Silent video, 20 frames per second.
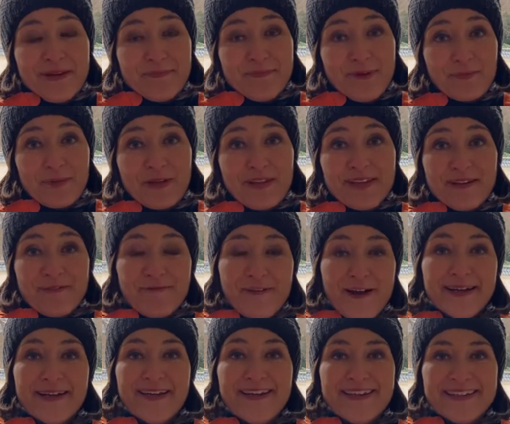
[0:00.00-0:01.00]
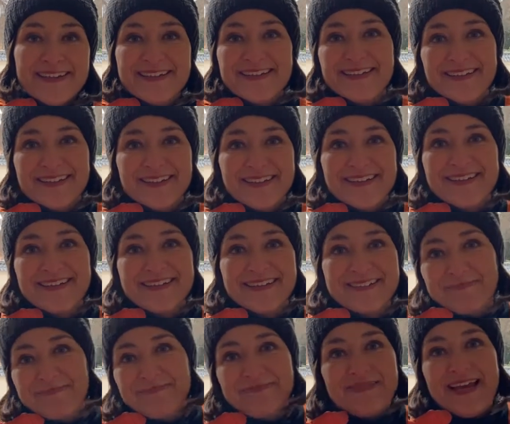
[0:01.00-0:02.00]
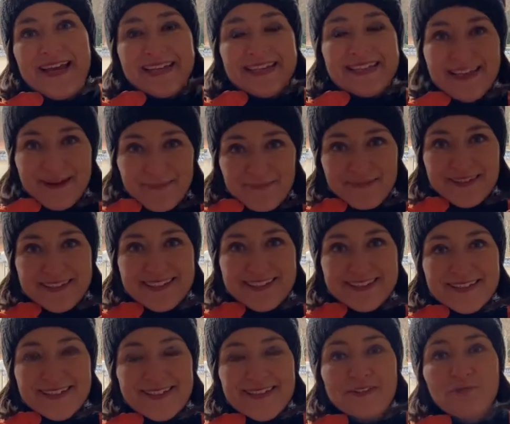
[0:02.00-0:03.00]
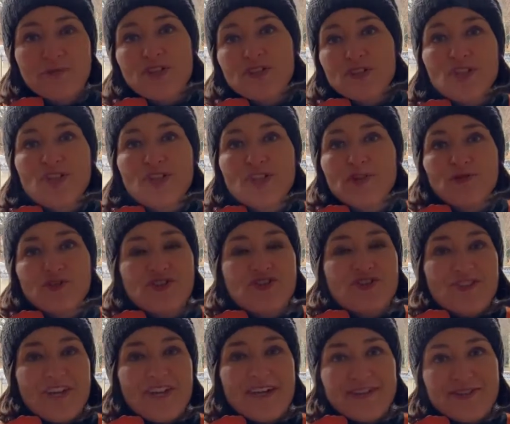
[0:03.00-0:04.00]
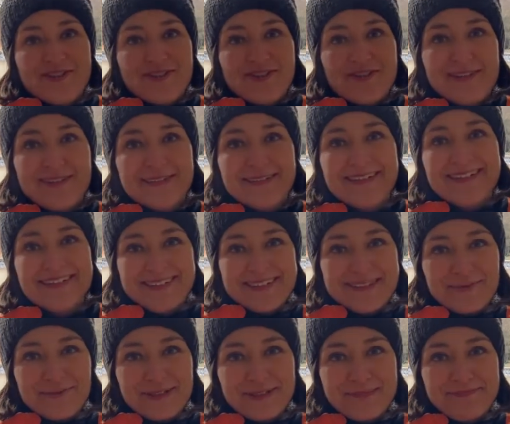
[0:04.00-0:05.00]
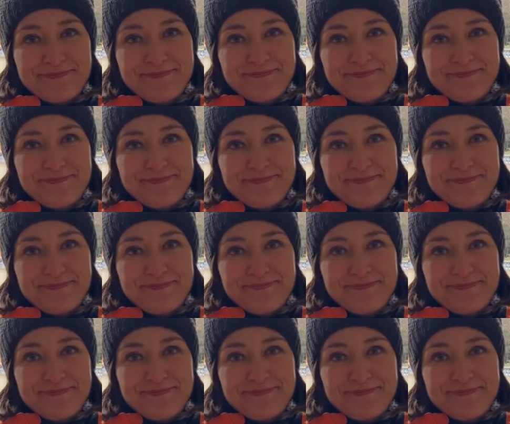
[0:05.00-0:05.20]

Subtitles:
But when they finally accepted it, it was a huge change in history.